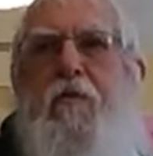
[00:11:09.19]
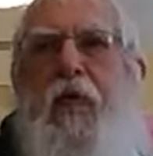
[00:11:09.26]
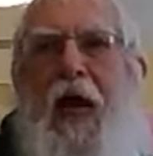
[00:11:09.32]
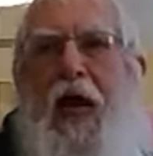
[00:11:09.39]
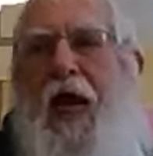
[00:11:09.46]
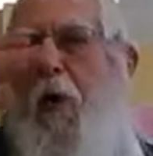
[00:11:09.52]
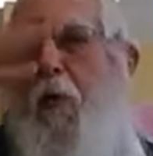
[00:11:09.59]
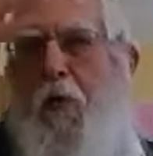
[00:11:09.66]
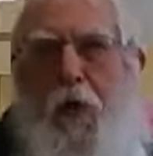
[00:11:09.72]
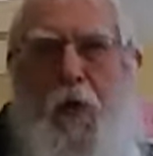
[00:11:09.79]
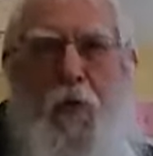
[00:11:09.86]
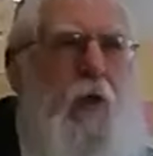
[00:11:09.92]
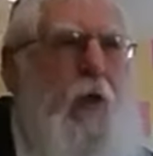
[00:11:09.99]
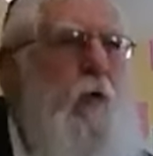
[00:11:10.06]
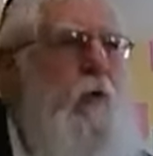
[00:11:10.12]
How we
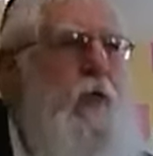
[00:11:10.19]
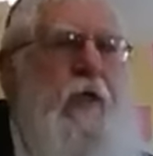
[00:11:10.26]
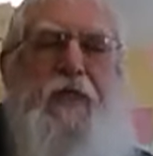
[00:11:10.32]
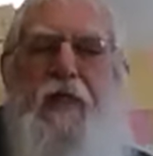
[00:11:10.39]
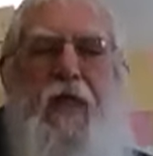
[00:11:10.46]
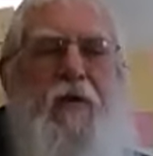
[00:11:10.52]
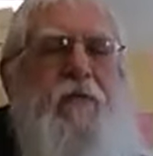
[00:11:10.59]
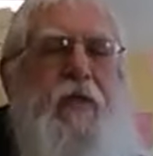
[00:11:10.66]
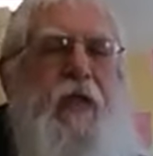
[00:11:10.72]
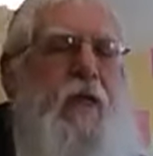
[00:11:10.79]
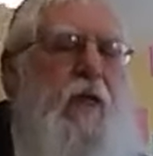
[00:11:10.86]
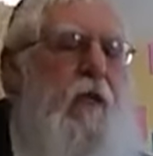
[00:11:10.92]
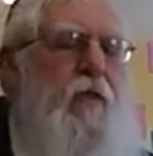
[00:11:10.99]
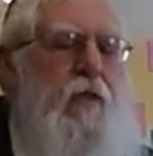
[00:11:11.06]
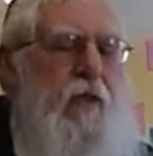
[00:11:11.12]
don't know. They, they
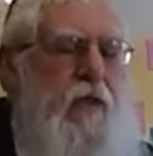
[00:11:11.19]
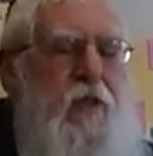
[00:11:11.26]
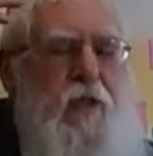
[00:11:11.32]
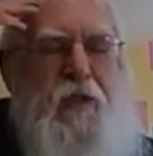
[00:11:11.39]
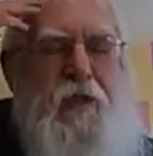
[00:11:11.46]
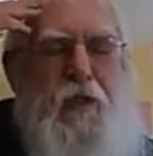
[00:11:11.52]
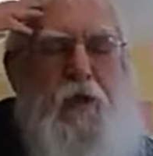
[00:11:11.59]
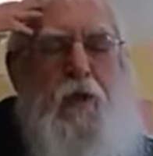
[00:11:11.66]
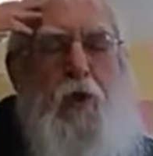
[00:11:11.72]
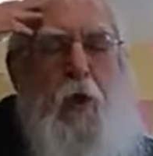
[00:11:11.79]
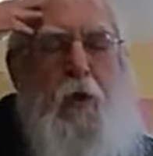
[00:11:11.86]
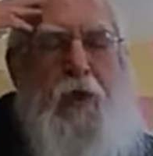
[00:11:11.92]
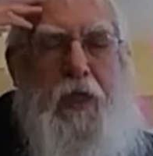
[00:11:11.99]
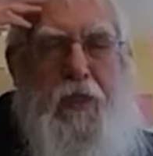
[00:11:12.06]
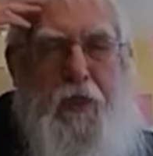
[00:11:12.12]
didn't
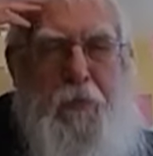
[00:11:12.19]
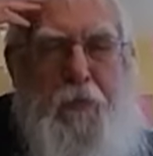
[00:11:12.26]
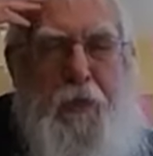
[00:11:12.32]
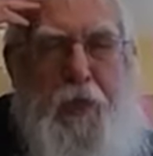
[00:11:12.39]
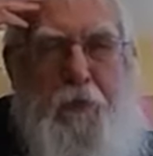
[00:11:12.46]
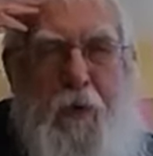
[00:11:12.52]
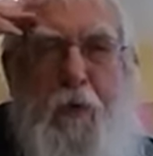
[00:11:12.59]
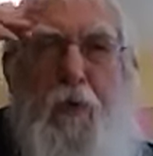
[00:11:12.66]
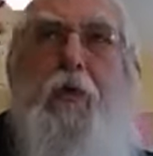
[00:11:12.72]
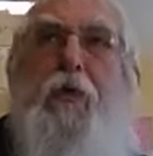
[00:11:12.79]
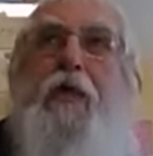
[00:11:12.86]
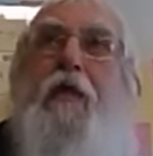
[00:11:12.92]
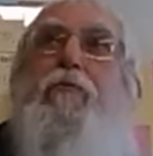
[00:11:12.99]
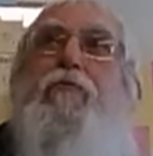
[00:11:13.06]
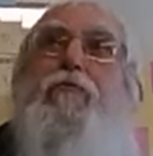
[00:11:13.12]
know there's going to be a
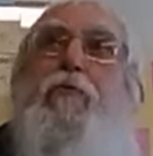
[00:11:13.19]
miracle that